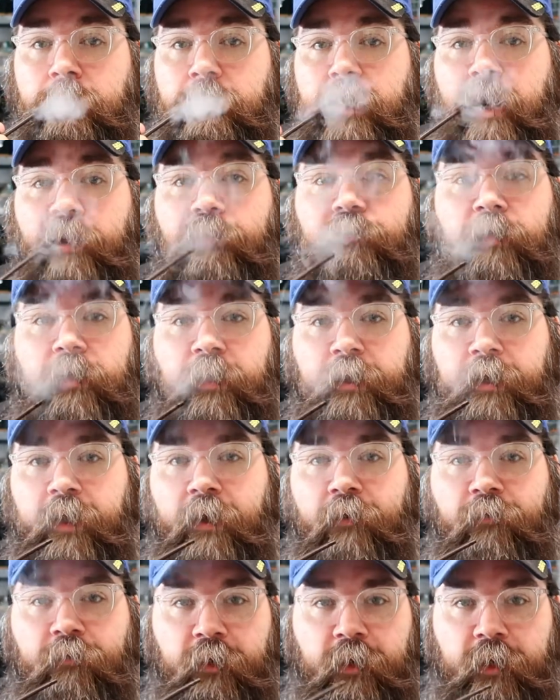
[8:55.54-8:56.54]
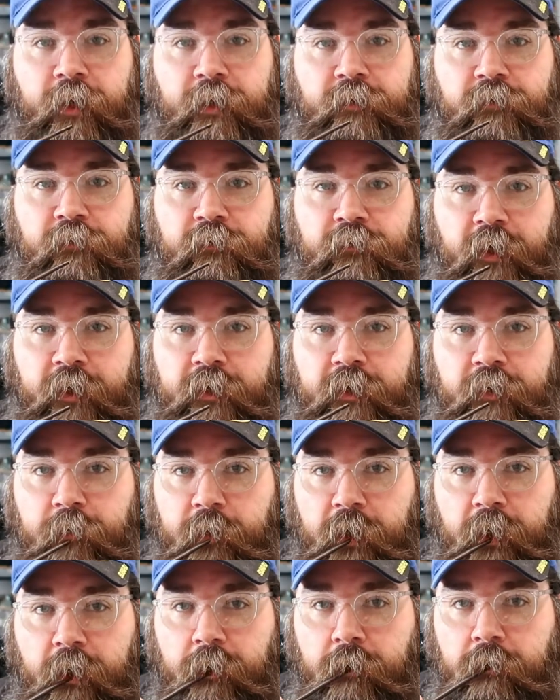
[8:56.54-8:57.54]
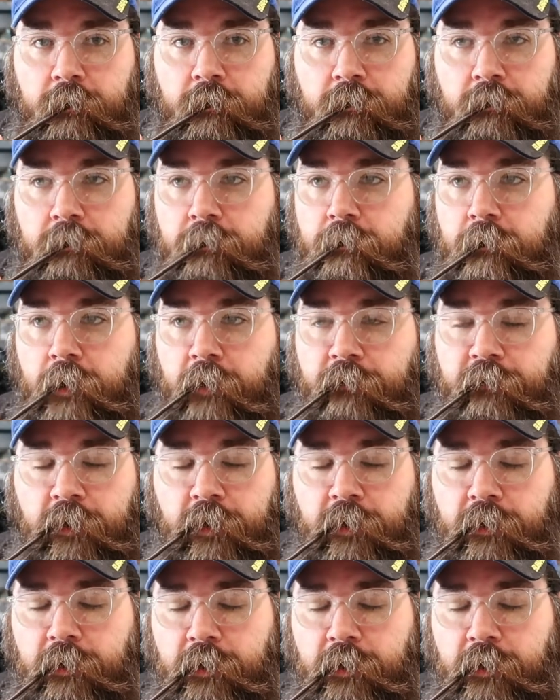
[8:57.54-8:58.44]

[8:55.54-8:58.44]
I feel like caffeine hasn't affected me in a very